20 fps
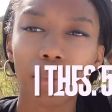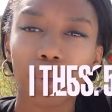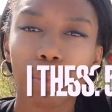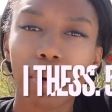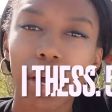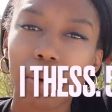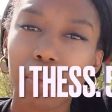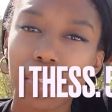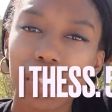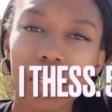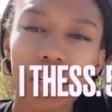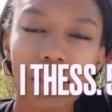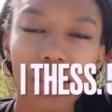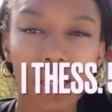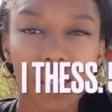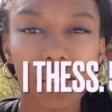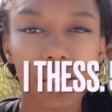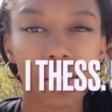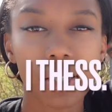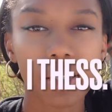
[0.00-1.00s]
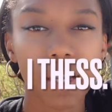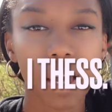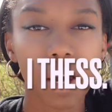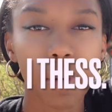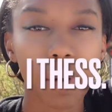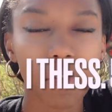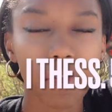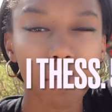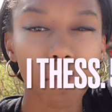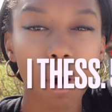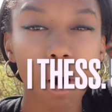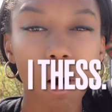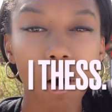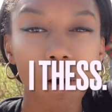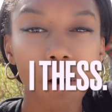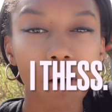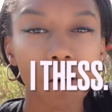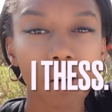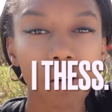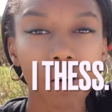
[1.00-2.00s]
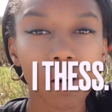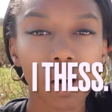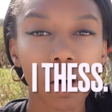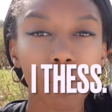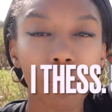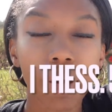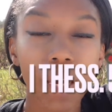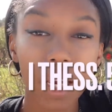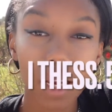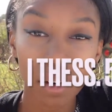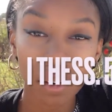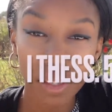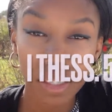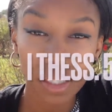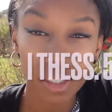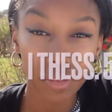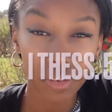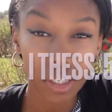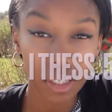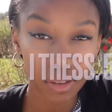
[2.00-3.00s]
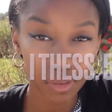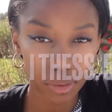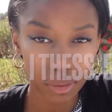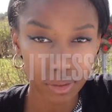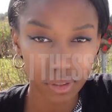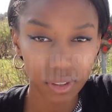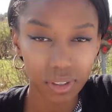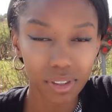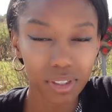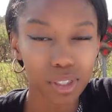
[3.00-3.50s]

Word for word: the Bible tells us to stay away from all appearance of evil.